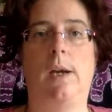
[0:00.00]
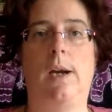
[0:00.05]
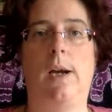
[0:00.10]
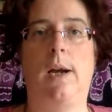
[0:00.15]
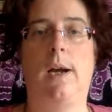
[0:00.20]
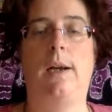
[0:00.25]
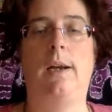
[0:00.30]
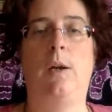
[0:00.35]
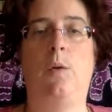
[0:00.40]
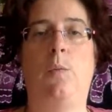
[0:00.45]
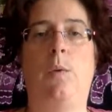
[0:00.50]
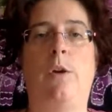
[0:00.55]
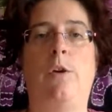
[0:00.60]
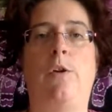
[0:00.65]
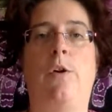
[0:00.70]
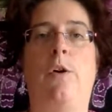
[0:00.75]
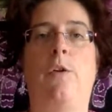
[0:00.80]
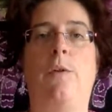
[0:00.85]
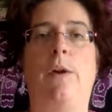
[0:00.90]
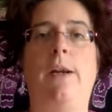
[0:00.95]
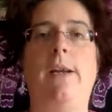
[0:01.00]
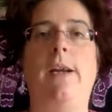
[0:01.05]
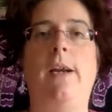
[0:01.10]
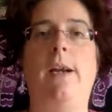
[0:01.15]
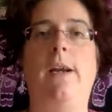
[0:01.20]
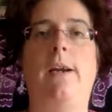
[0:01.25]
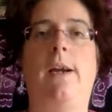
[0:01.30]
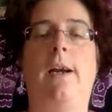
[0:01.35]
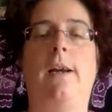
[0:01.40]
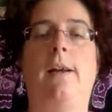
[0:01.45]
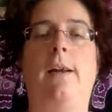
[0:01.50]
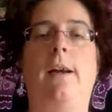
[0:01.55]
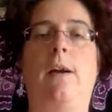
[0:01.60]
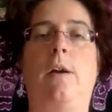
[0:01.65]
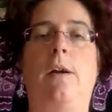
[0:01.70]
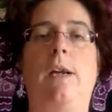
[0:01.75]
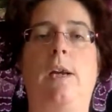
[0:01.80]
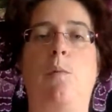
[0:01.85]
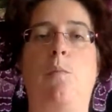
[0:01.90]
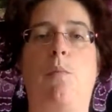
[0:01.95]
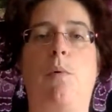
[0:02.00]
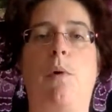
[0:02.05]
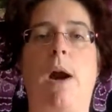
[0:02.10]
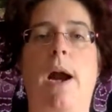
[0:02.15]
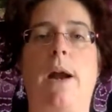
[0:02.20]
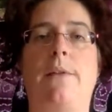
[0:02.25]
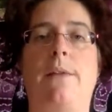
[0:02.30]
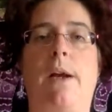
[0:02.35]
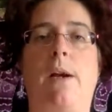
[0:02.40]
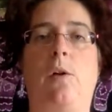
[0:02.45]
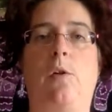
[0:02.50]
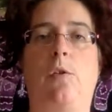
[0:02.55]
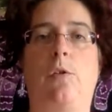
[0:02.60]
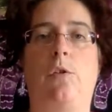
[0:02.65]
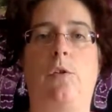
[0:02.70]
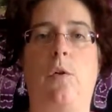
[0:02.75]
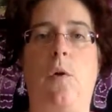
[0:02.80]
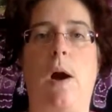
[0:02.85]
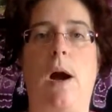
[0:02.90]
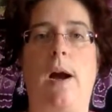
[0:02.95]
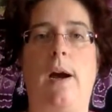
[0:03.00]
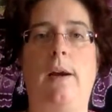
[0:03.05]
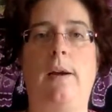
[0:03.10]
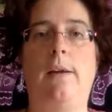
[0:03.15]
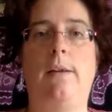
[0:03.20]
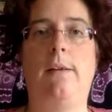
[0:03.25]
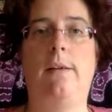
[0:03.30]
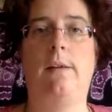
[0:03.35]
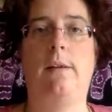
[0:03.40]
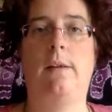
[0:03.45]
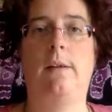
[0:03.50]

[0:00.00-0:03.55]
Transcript: And then, when you're ready, you can take a deep breath and close your eyes.